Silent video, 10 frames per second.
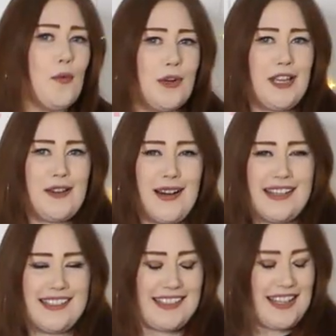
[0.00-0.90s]
what do you
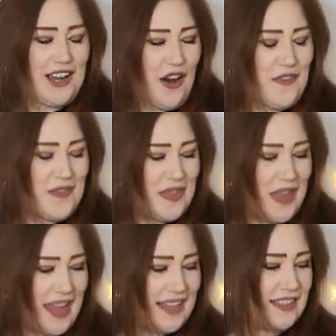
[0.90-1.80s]
guys think of
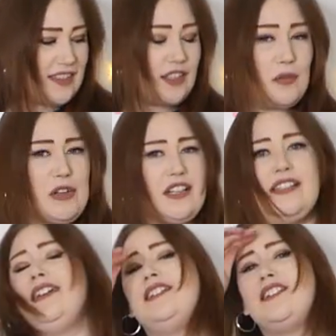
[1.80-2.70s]
this so because
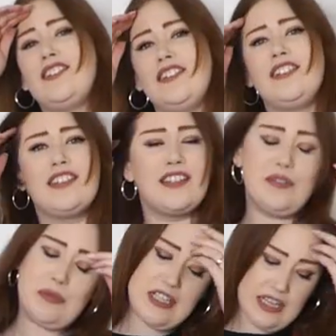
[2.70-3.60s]
it is such a thin
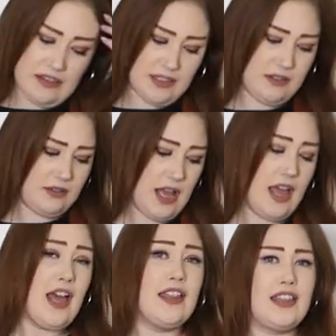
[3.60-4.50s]
material
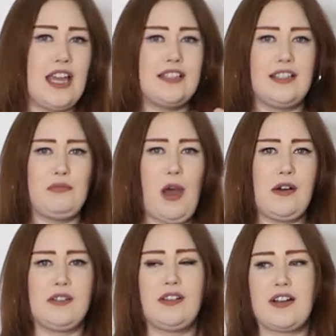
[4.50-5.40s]
these
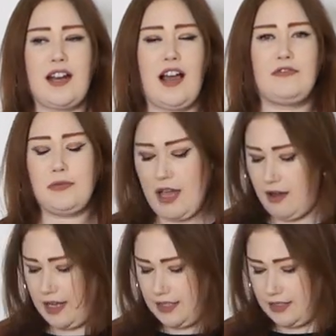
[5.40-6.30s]
lapels are going to have to be
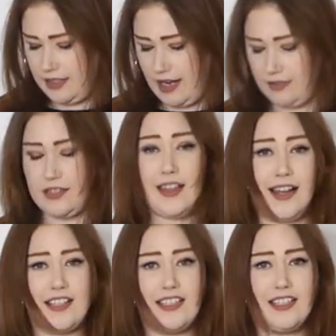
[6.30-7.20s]
ironed down so they
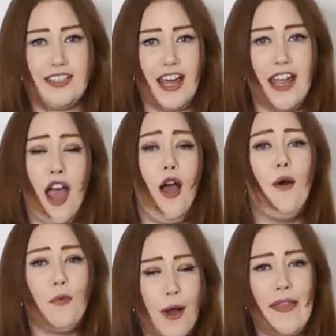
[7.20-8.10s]
actually stay
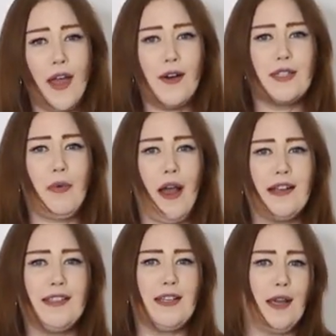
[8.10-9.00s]
where they are
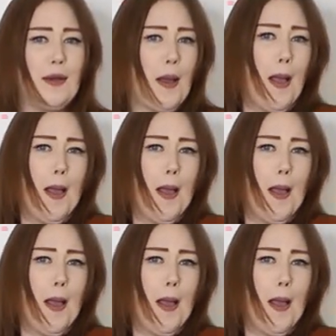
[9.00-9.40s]
supposed to